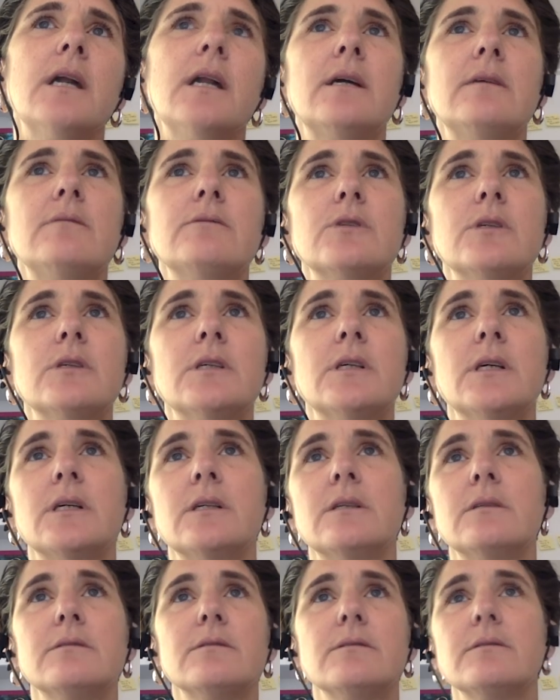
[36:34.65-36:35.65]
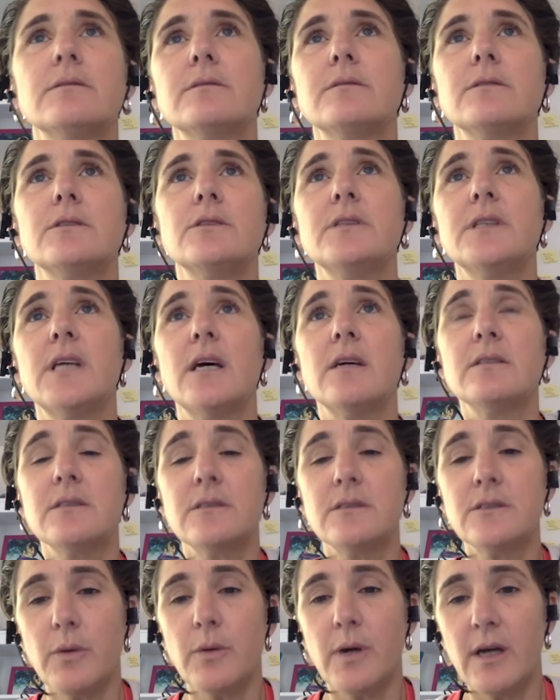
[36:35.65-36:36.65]
10, 11, 12,
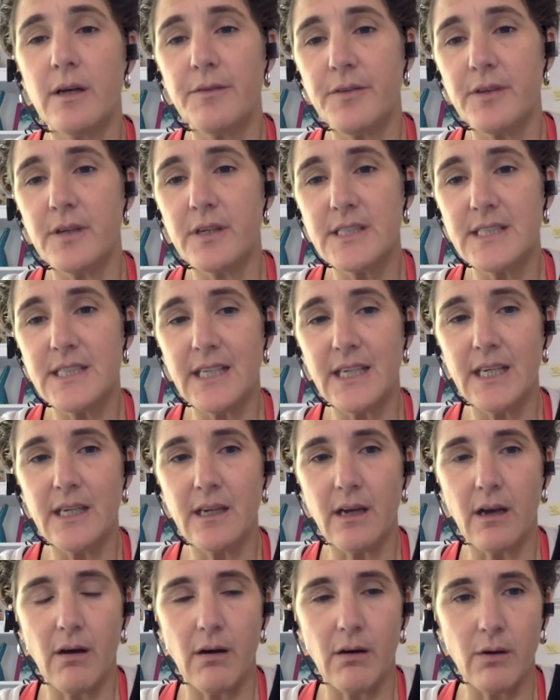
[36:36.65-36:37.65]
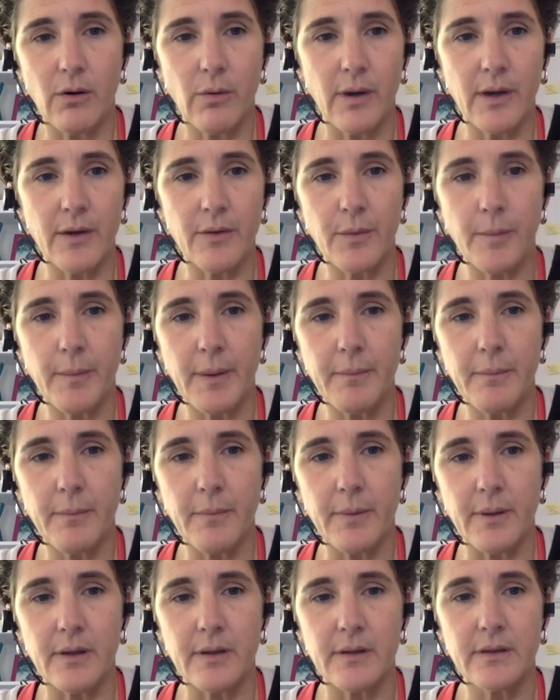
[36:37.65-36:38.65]
2012, 13. I can't quite
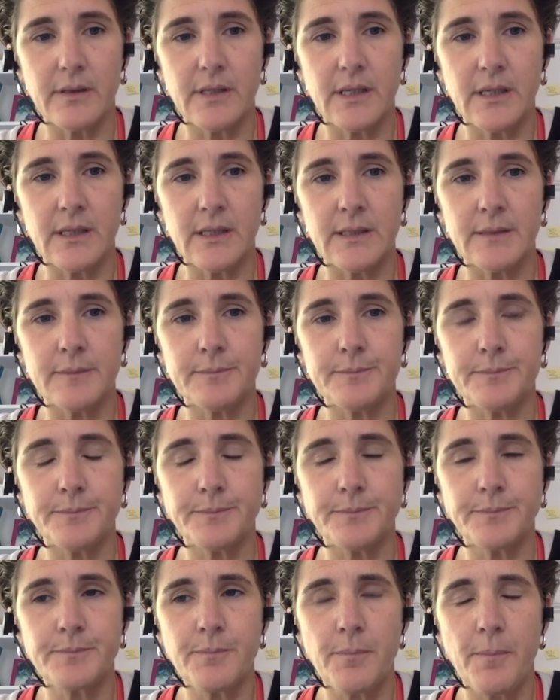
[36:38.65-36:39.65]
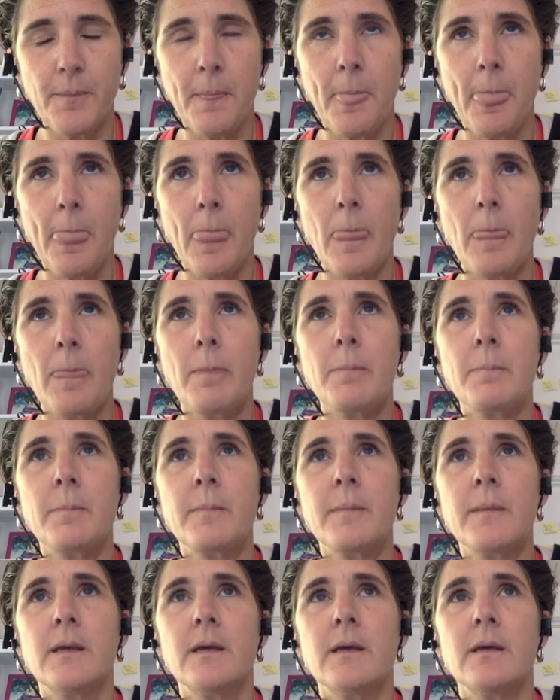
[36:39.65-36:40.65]
remember. Um, mm.
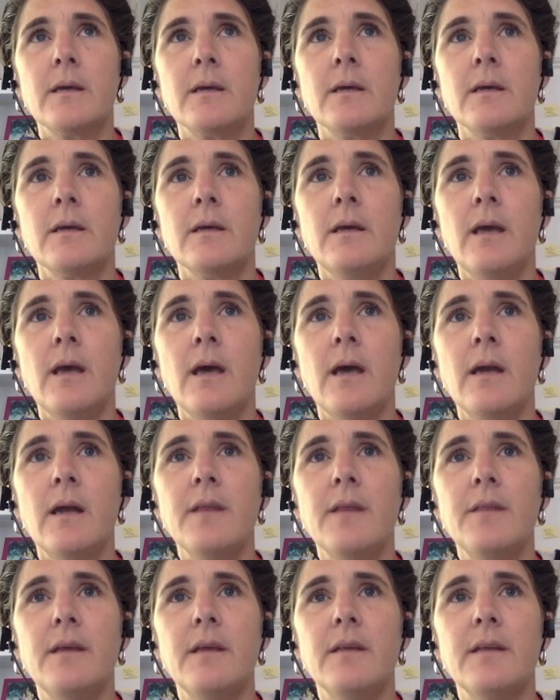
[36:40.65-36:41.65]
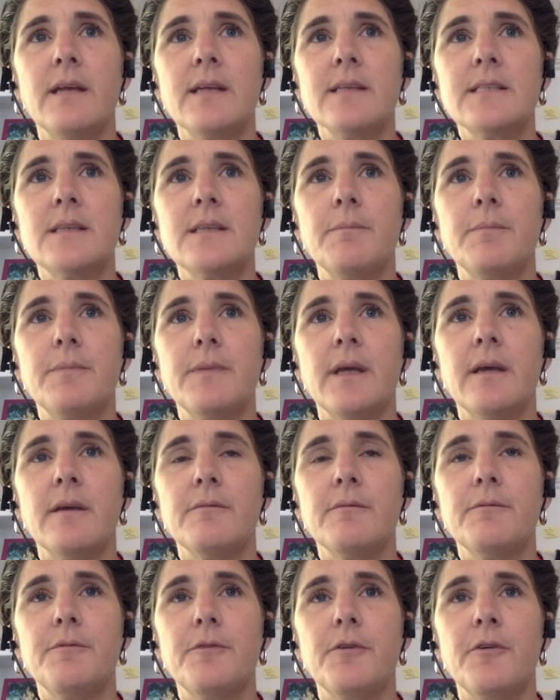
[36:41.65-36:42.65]
Yeah, and I think that's
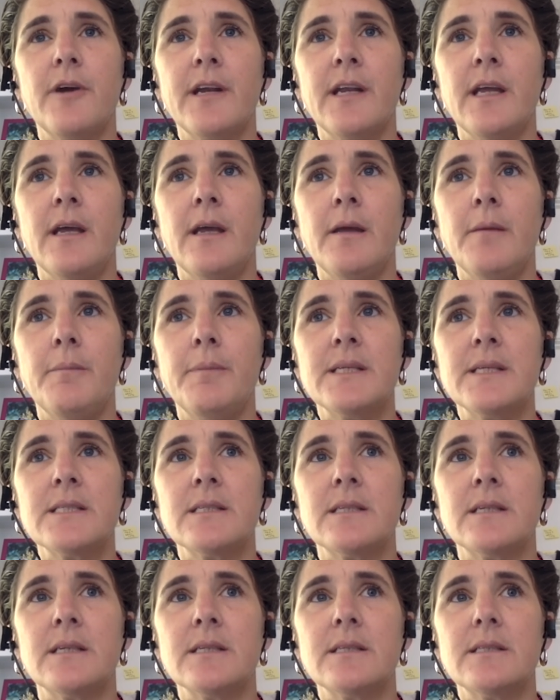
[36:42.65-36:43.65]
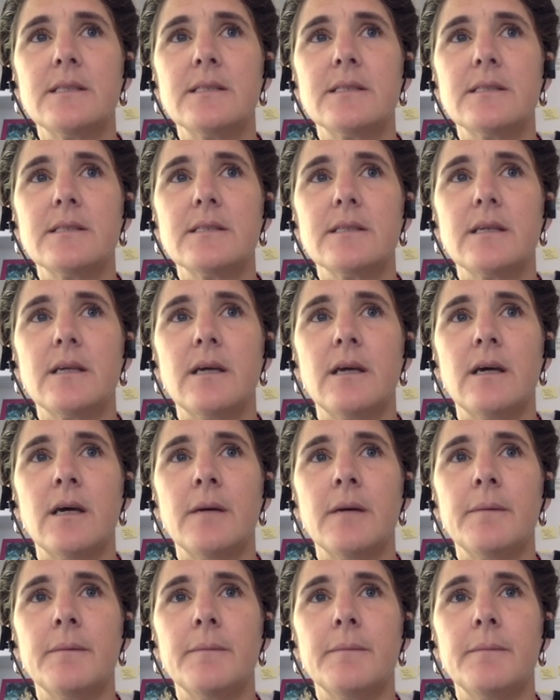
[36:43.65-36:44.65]
something for any business
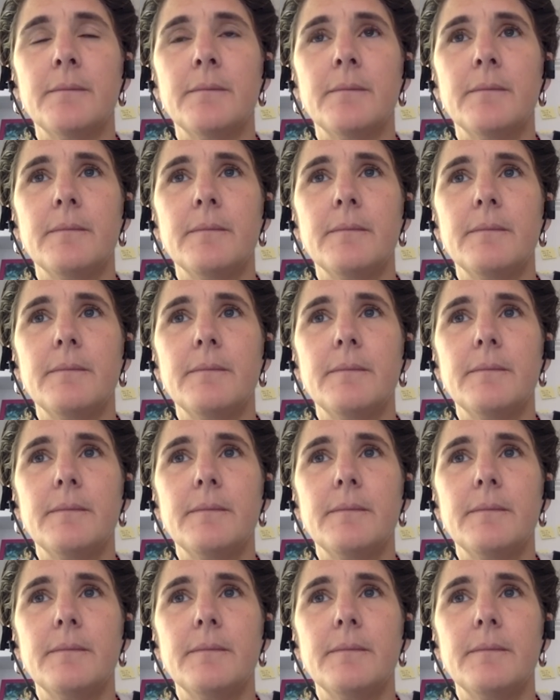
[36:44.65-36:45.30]
um,